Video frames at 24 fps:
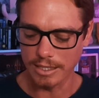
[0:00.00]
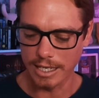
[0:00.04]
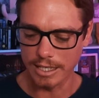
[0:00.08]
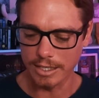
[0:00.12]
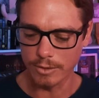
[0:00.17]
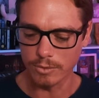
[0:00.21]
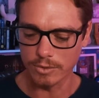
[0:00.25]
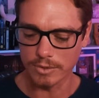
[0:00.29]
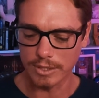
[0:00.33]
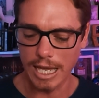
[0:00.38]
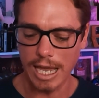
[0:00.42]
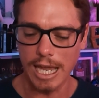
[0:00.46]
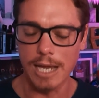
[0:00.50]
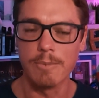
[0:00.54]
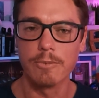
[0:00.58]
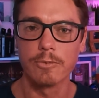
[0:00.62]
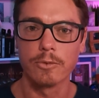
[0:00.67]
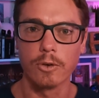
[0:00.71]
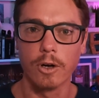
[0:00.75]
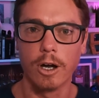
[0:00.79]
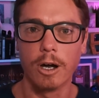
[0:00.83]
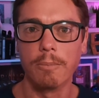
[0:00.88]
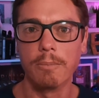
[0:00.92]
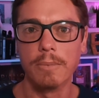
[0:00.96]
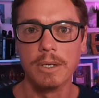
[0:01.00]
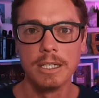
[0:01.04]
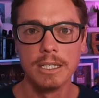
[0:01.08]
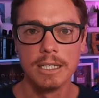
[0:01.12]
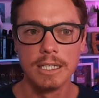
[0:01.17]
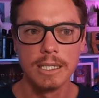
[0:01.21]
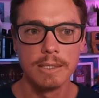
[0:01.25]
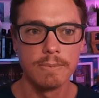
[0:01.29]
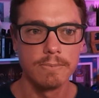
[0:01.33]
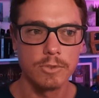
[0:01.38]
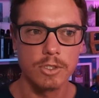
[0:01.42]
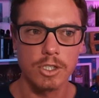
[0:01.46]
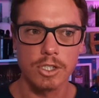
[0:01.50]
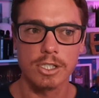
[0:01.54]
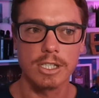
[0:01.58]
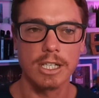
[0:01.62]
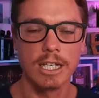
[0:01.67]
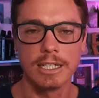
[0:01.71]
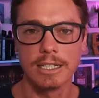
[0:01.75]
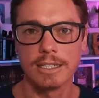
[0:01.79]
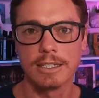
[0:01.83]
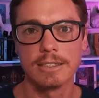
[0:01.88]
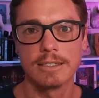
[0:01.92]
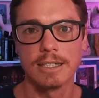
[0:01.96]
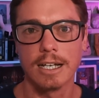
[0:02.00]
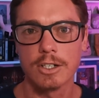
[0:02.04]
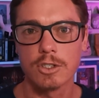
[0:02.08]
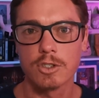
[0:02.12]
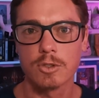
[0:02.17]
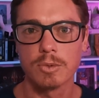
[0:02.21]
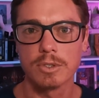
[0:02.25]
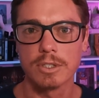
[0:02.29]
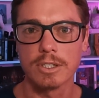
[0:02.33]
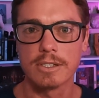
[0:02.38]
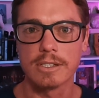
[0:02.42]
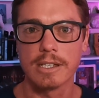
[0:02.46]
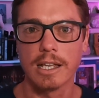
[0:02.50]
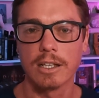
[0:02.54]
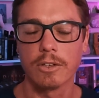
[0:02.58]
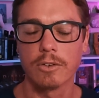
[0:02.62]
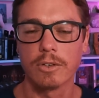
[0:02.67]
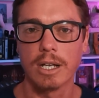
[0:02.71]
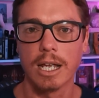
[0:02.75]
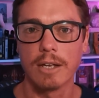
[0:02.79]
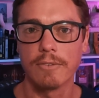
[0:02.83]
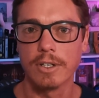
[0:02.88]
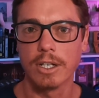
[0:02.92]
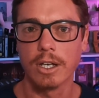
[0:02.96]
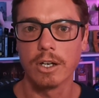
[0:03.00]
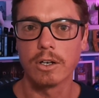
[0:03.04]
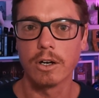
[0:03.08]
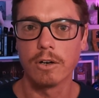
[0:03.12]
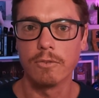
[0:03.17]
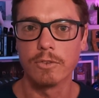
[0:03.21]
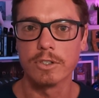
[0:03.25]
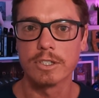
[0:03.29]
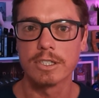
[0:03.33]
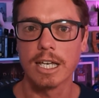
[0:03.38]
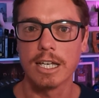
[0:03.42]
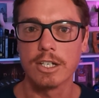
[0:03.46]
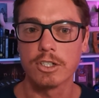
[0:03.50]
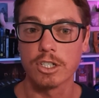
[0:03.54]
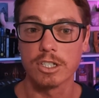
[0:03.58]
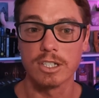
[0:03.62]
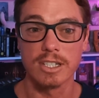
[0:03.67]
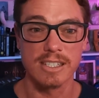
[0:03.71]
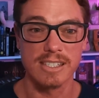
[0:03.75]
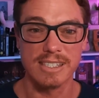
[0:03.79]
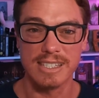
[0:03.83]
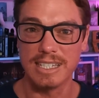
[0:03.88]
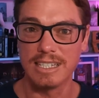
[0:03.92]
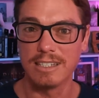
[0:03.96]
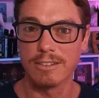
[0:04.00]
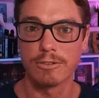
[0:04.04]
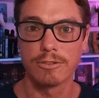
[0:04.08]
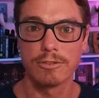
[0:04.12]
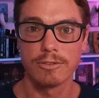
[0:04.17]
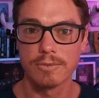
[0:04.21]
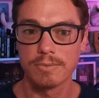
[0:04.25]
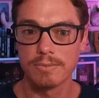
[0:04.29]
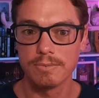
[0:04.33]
And it came from just getting in touch with the seller and having a conversation to see if,